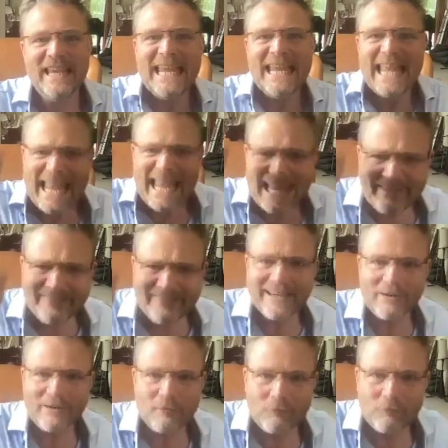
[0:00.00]
Is
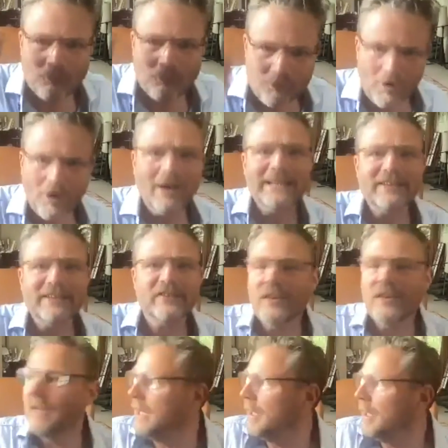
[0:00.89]
it right
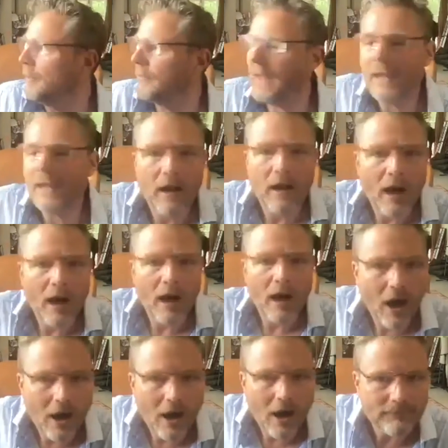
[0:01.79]
that
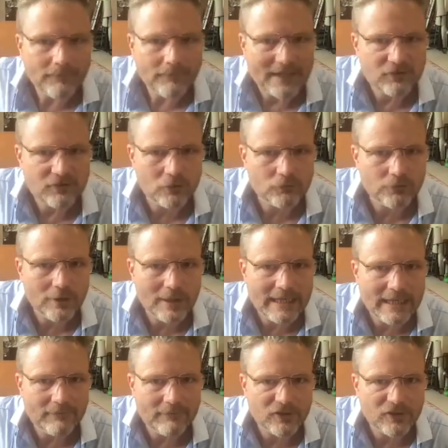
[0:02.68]
half our children leave
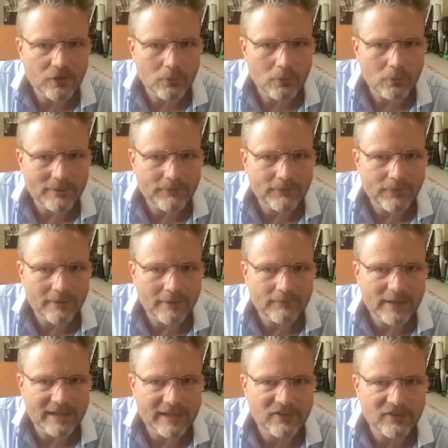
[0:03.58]
school with five
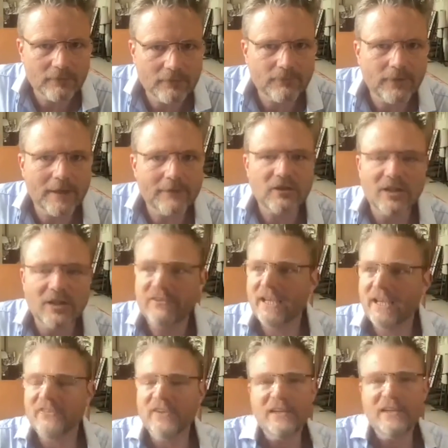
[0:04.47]
less than five
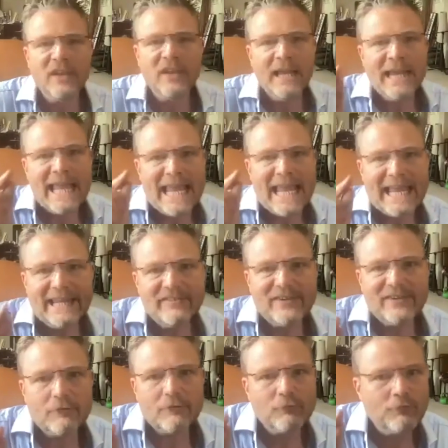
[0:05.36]
GCSEs? Is it
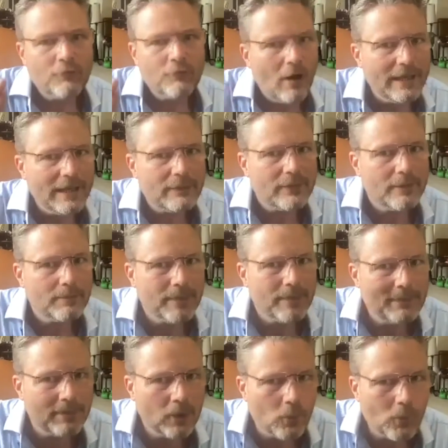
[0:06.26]
right that people
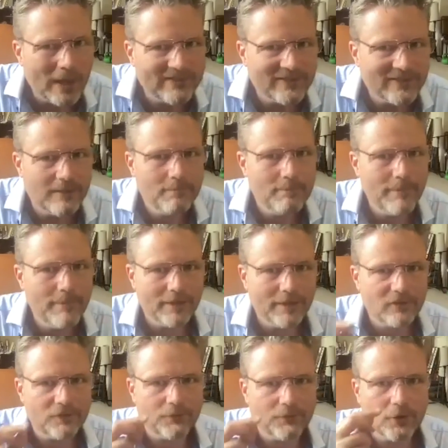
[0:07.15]
are waiting months
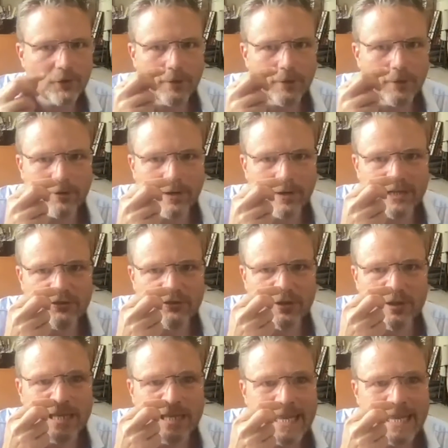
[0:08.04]
for an operation?